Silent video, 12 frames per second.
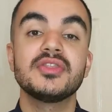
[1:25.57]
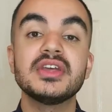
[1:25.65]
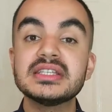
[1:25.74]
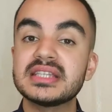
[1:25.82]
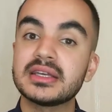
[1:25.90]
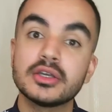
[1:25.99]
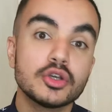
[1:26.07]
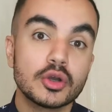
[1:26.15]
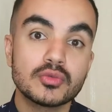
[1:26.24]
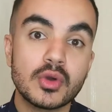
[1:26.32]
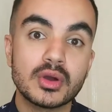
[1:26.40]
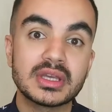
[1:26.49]
Things that can
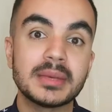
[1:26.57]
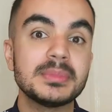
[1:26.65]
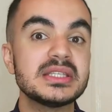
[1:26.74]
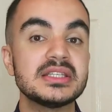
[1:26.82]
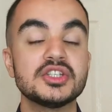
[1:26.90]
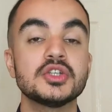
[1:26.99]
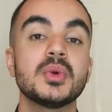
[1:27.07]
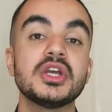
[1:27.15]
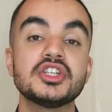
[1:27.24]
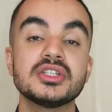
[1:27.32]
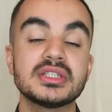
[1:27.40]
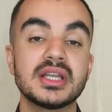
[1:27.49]
go wrong can be
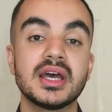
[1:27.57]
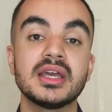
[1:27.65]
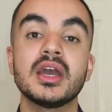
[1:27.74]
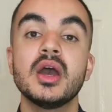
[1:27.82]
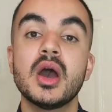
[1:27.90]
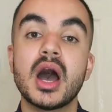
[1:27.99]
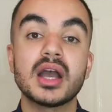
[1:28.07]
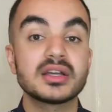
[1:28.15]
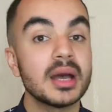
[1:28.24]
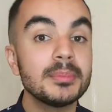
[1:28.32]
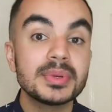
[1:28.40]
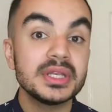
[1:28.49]
situations like a
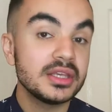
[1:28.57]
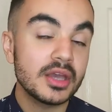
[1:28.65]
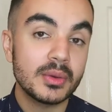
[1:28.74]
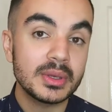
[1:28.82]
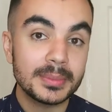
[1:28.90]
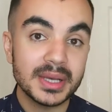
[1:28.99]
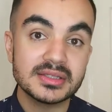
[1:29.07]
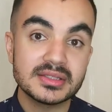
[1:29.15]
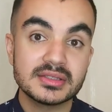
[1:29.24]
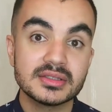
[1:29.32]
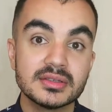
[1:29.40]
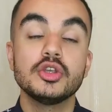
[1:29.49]
company going
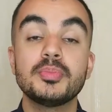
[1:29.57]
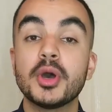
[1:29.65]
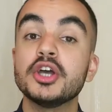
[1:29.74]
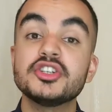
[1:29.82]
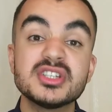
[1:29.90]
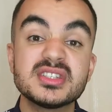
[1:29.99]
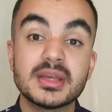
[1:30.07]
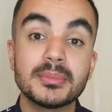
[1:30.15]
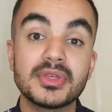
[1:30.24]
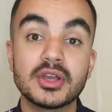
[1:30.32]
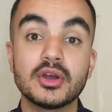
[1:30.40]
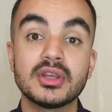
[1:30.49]
bust, you purchased
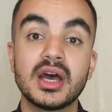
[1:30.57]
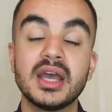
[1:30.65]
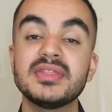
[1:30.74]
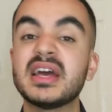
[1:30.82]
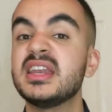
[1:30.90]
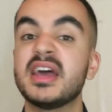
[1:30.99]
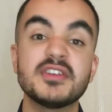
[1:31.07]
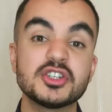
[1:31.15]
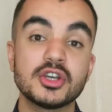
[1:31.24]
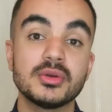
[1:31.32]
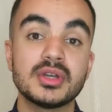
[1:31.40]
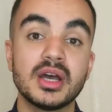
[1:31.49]
something online that never
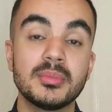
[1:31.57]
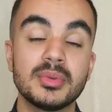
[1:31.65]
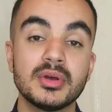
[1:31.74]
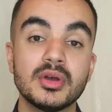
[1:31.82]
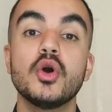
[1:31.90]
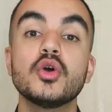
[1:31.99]
showed up,